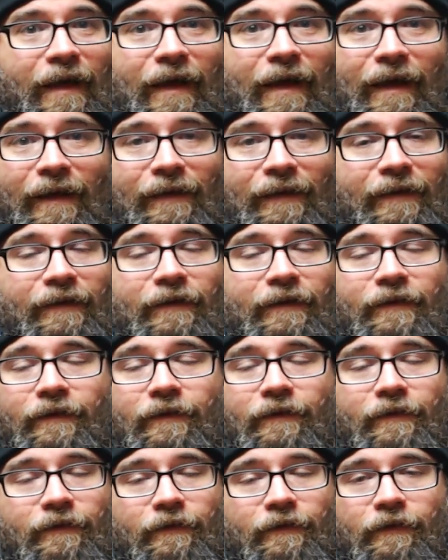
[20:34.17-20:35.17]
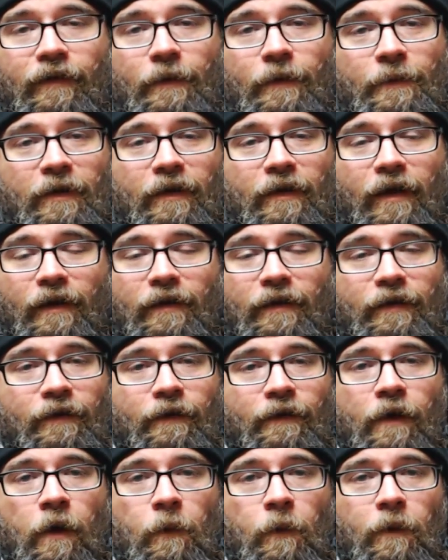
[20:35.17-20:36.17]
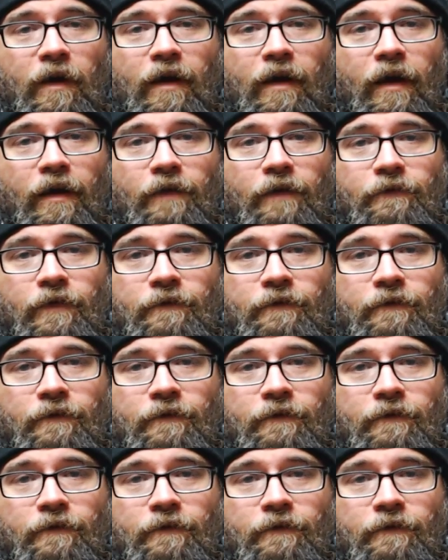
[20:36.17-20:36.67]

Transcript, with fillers: I, I mean, I didn't know what kind